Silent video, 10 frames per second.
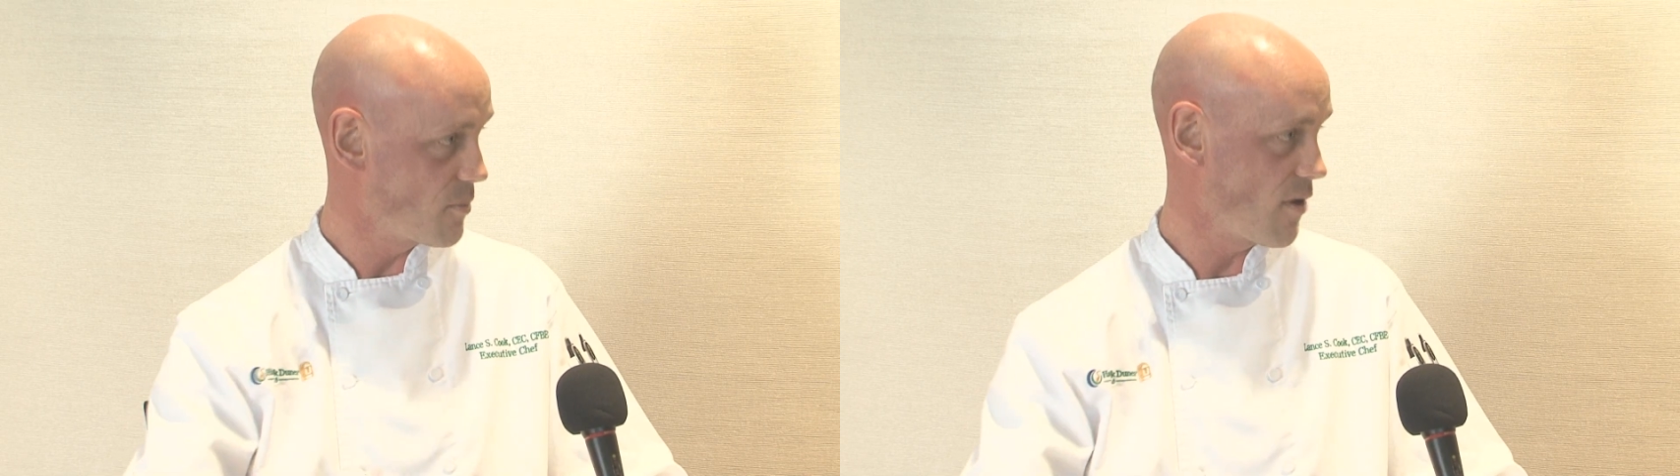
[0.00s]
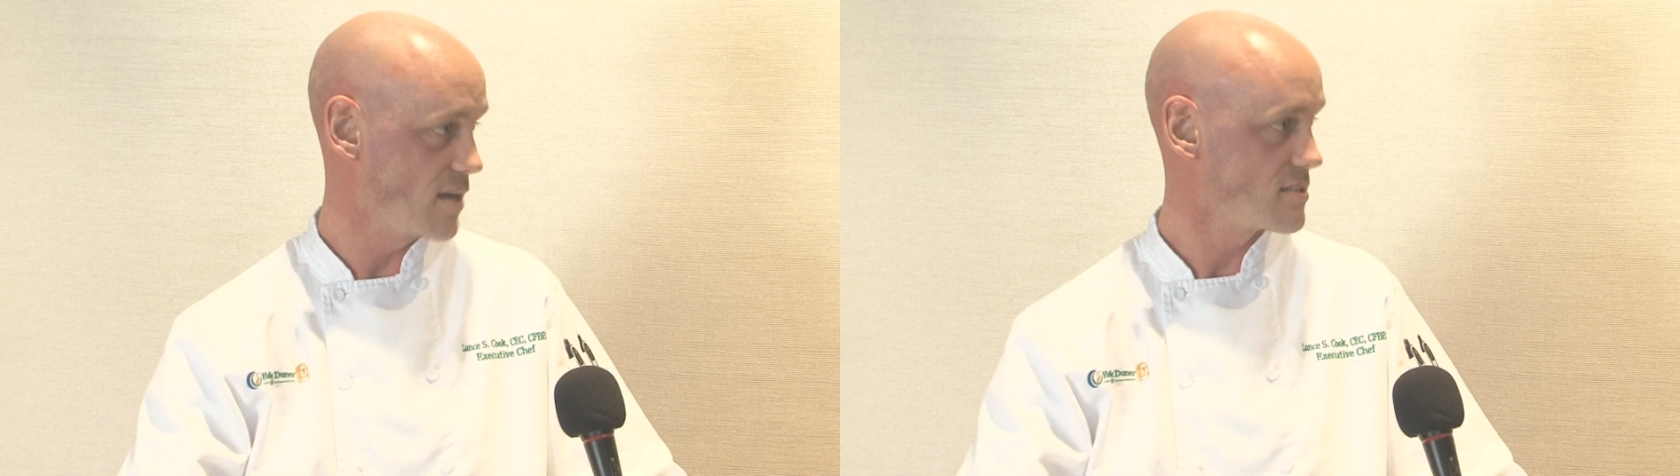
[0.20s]

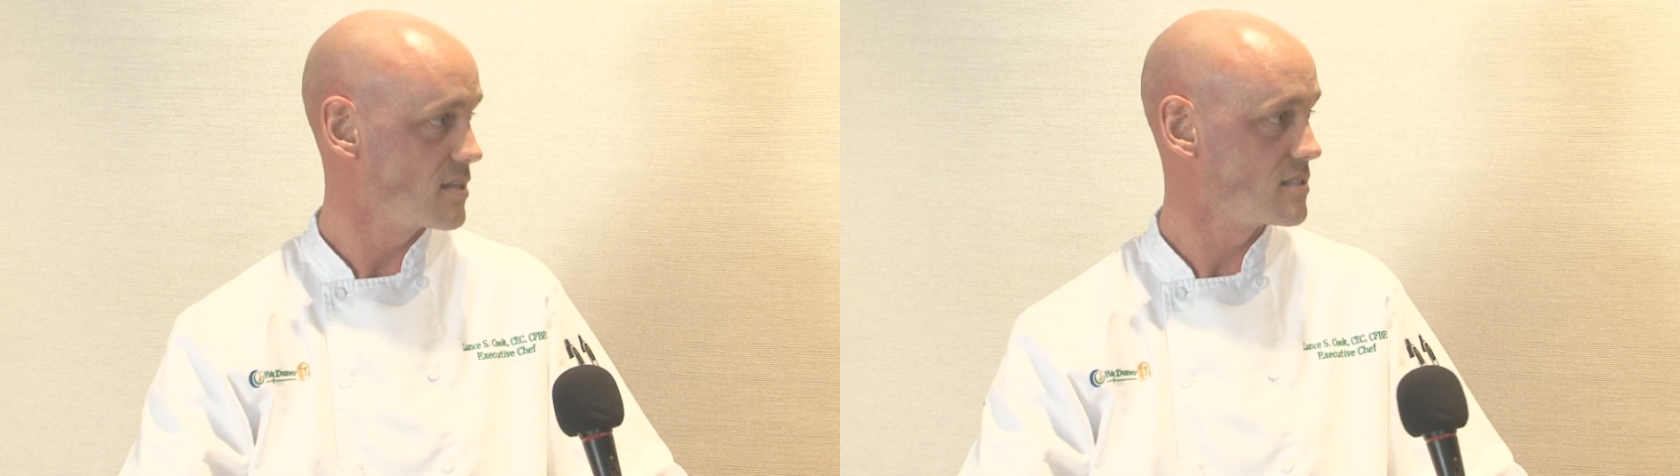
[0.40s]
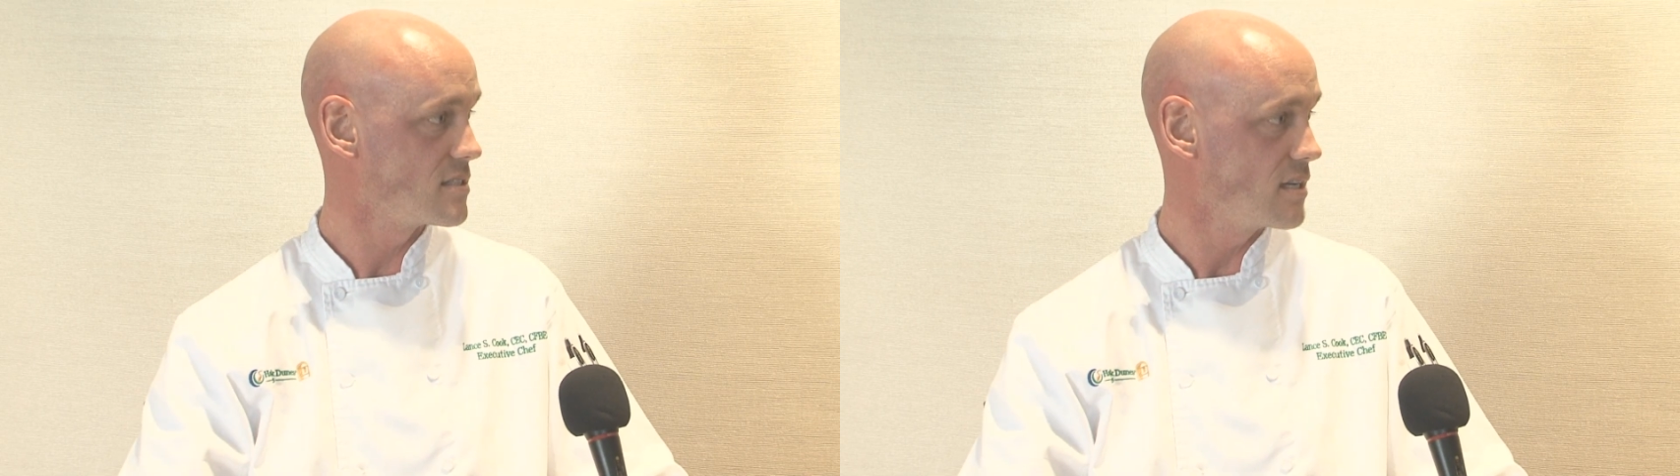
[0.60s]

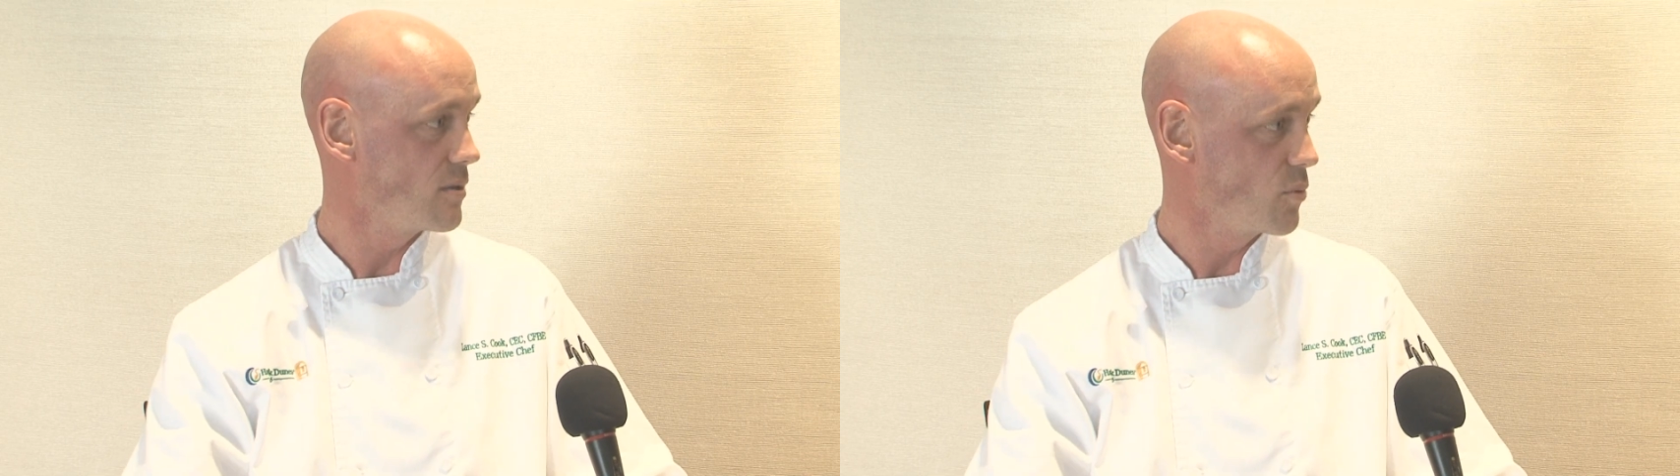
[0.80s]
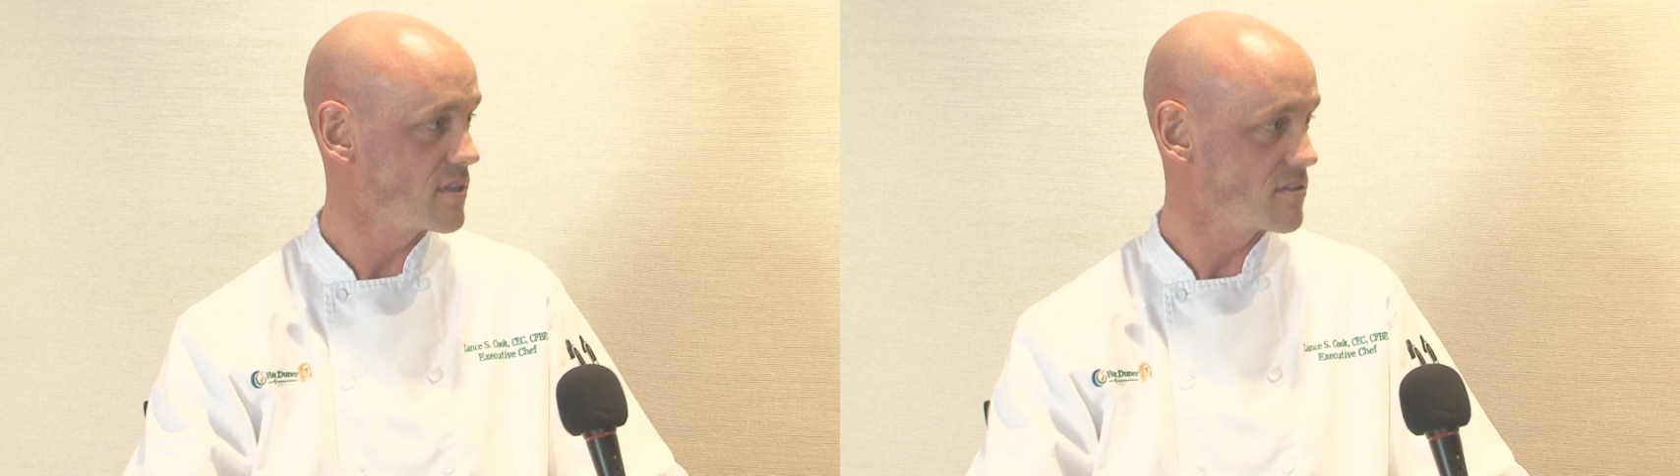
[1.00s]
process
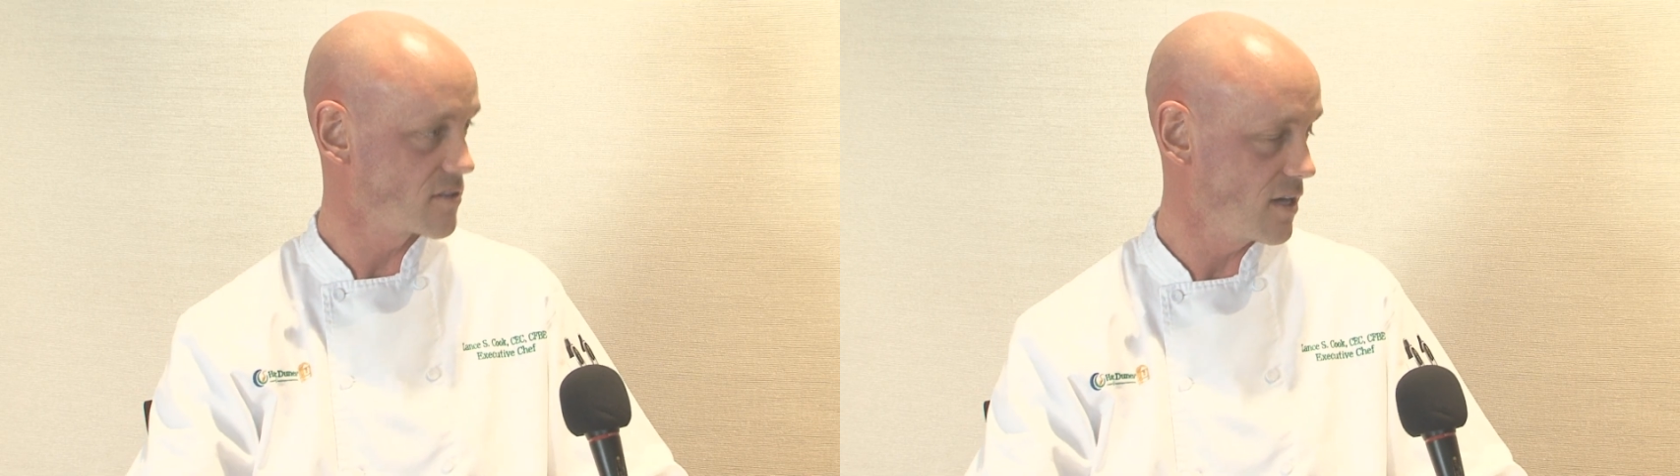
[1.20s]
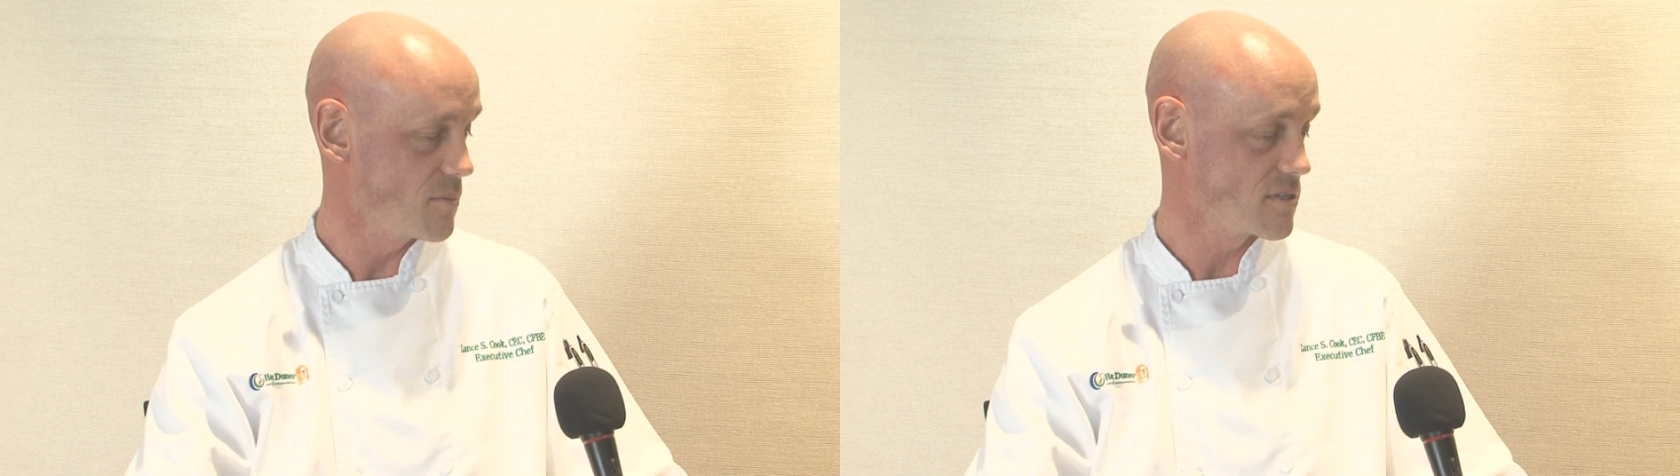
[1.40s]
with this
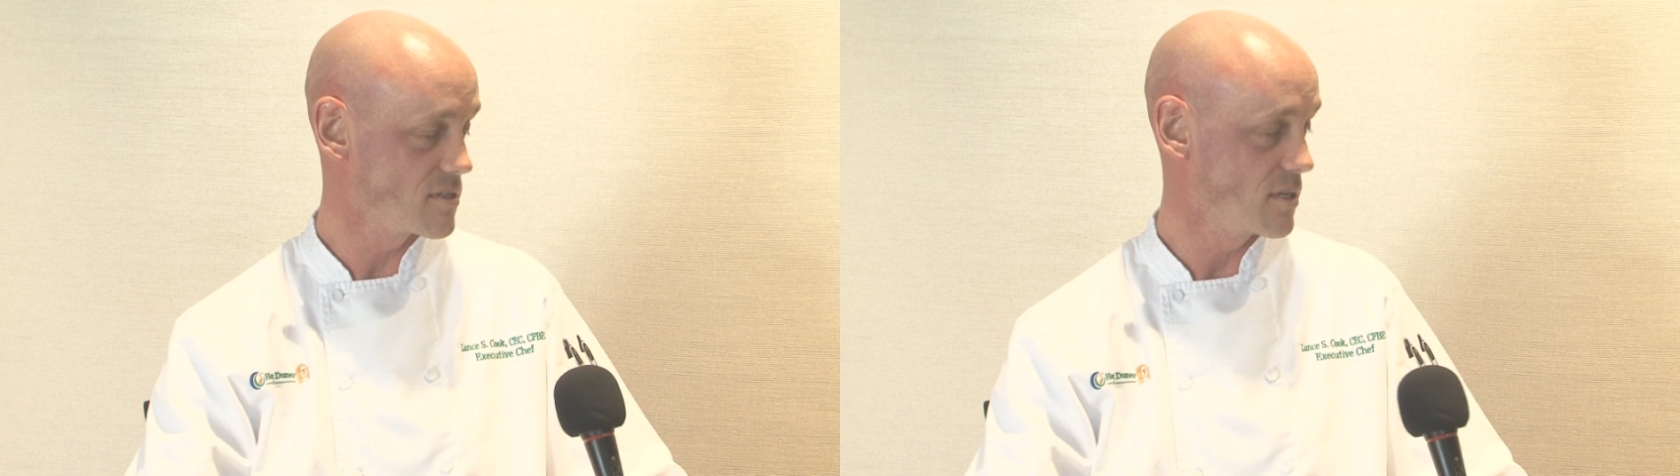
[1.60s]
club